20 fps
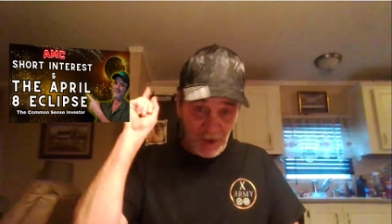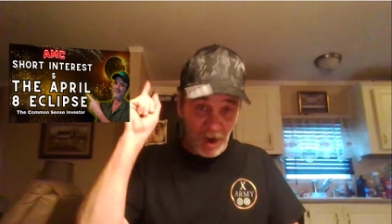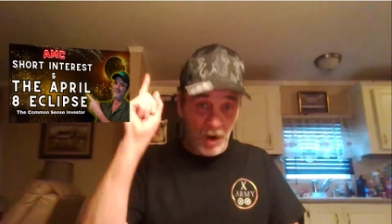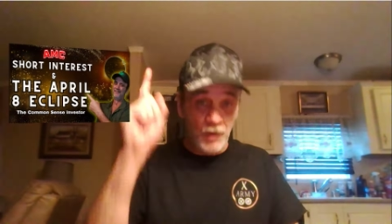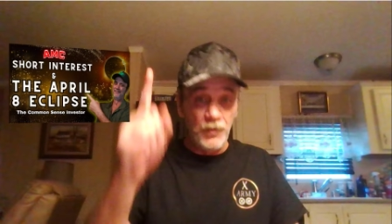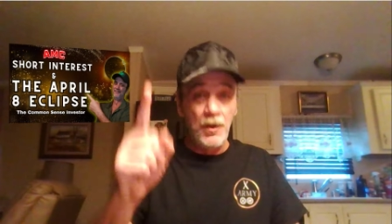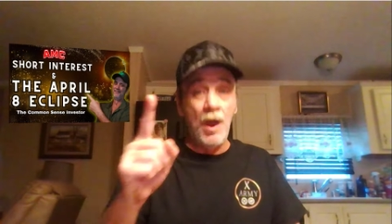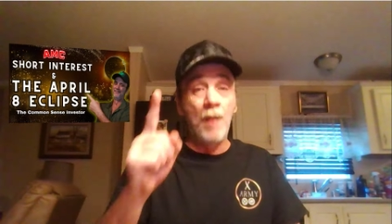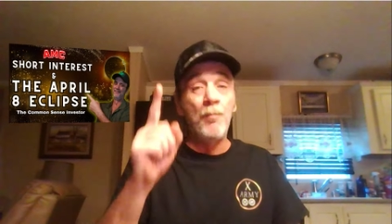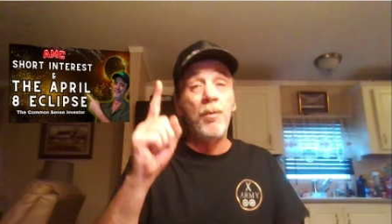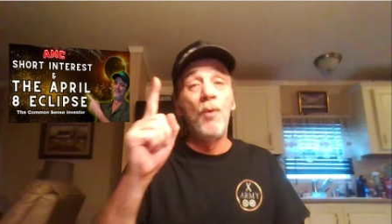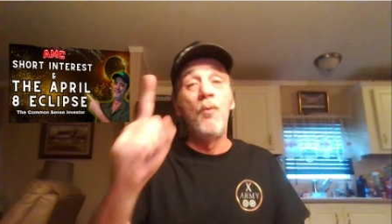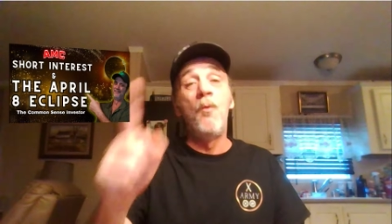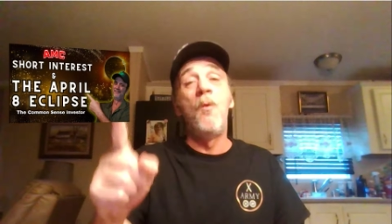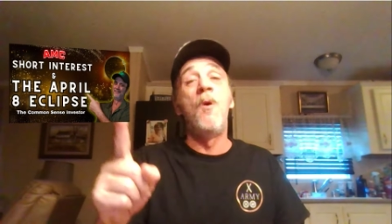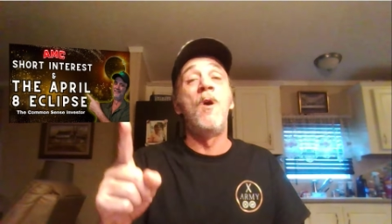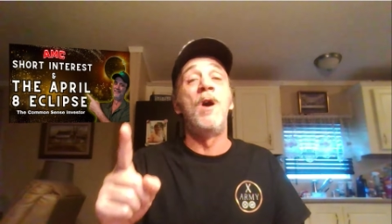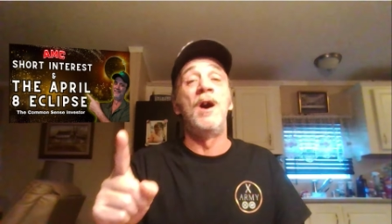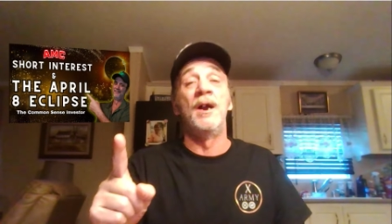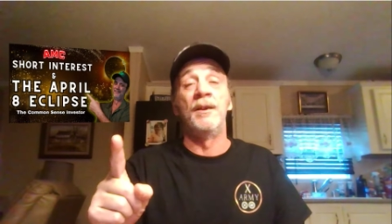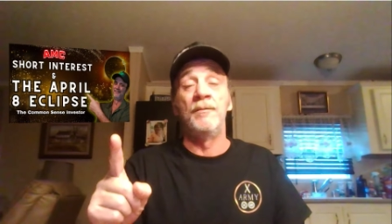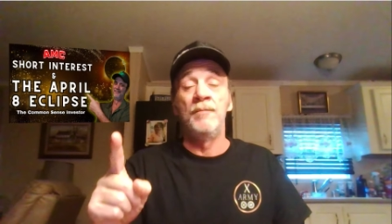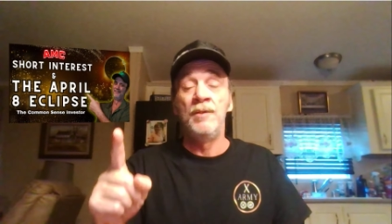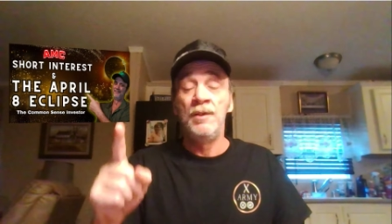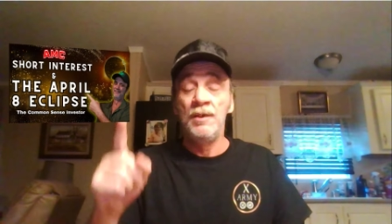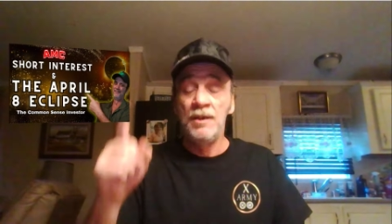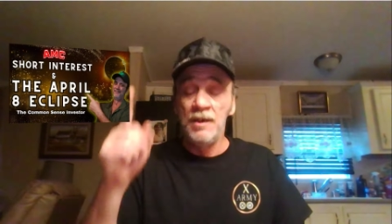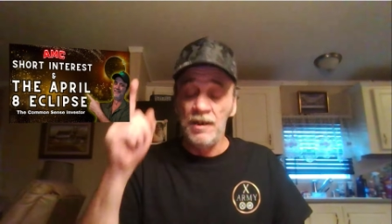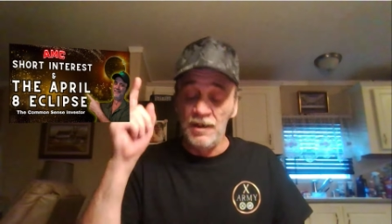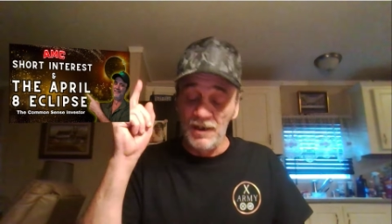Number one,
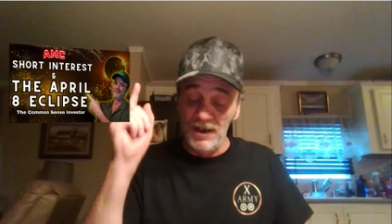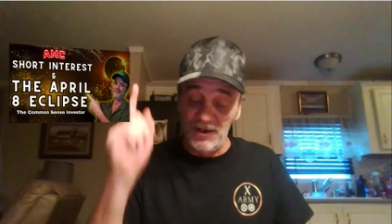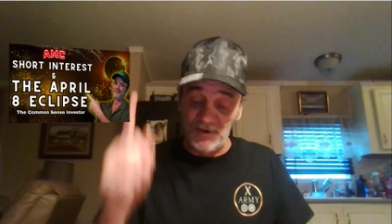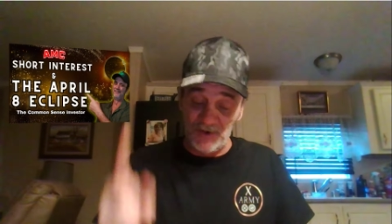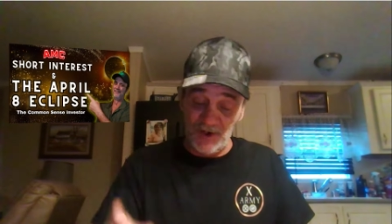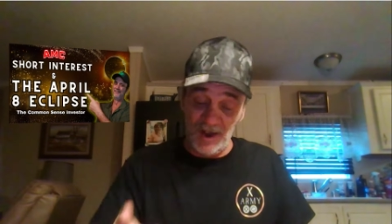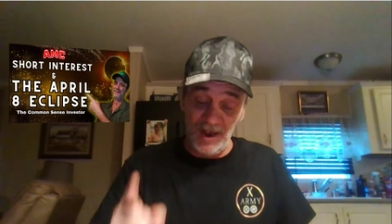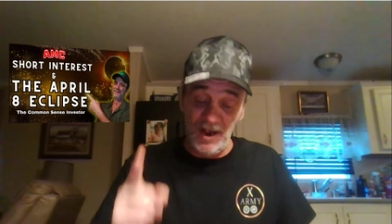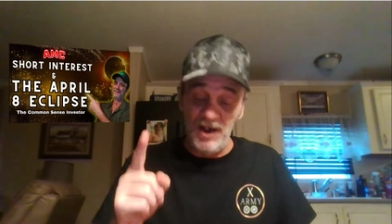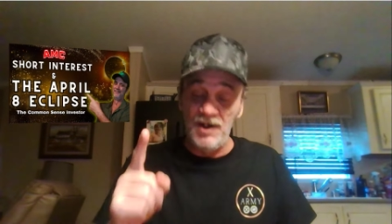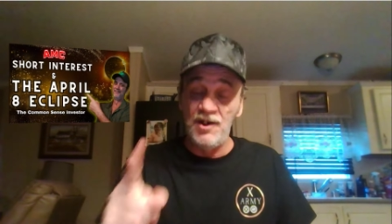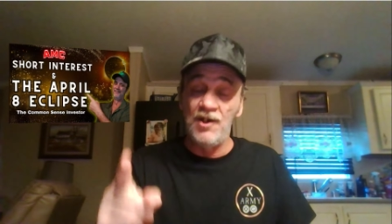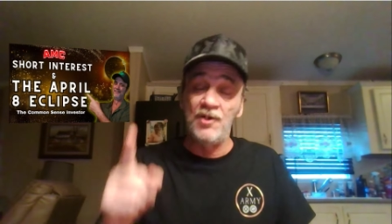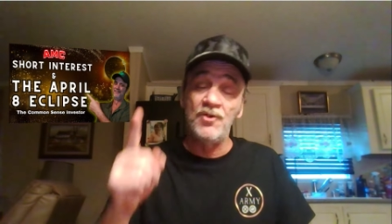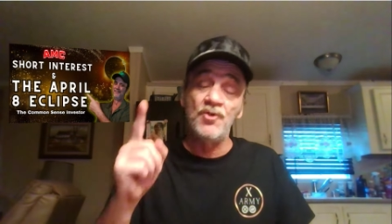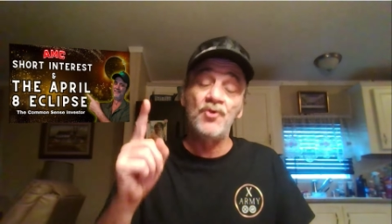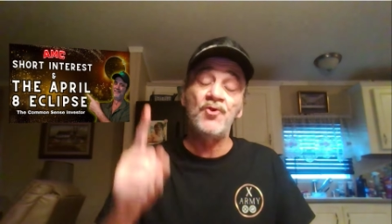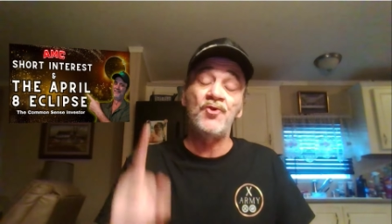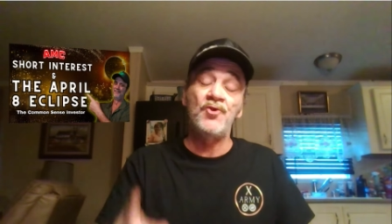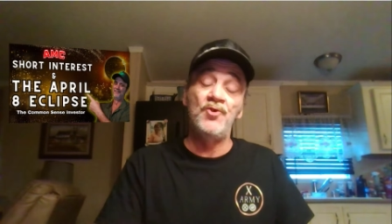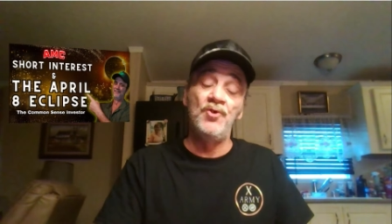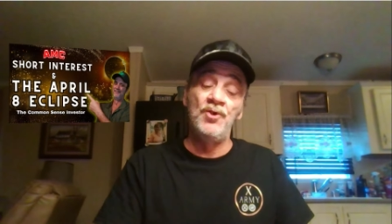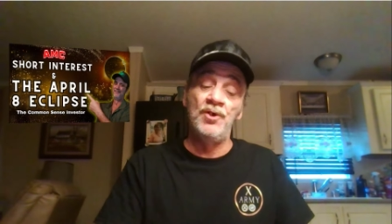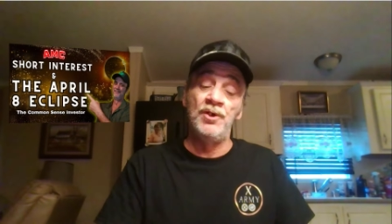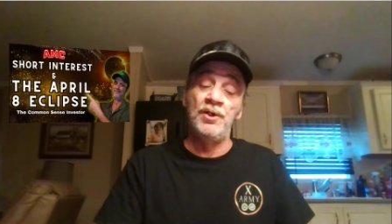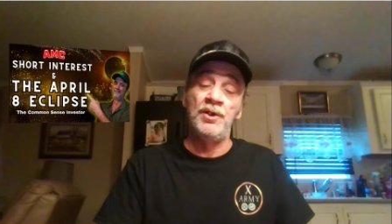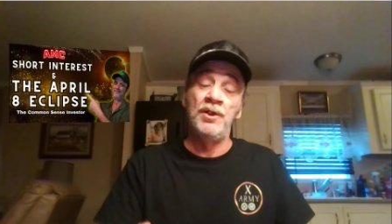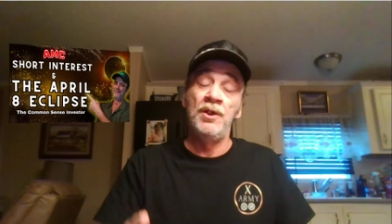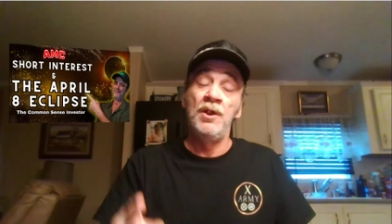let's get it understood.